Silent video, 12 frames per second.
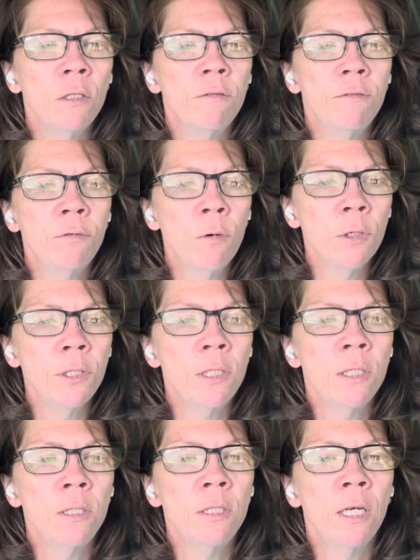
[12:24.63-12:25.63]

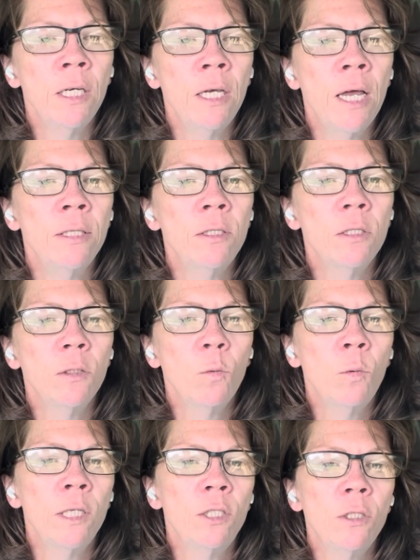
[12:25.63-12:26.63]
forces against
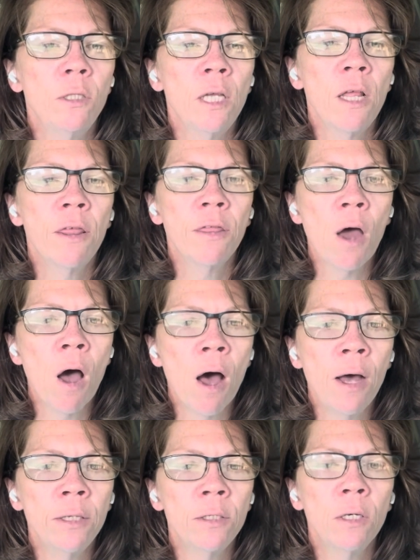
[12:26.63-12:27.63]
which the
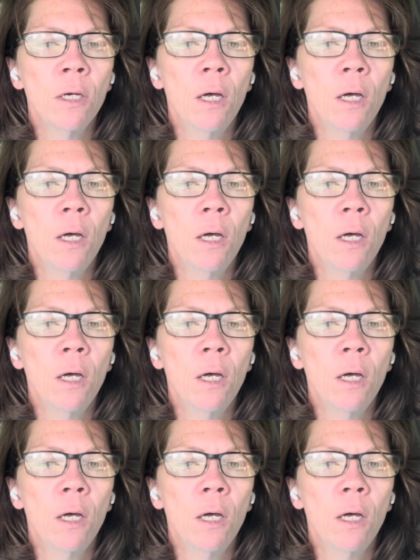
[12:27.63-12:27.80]
thought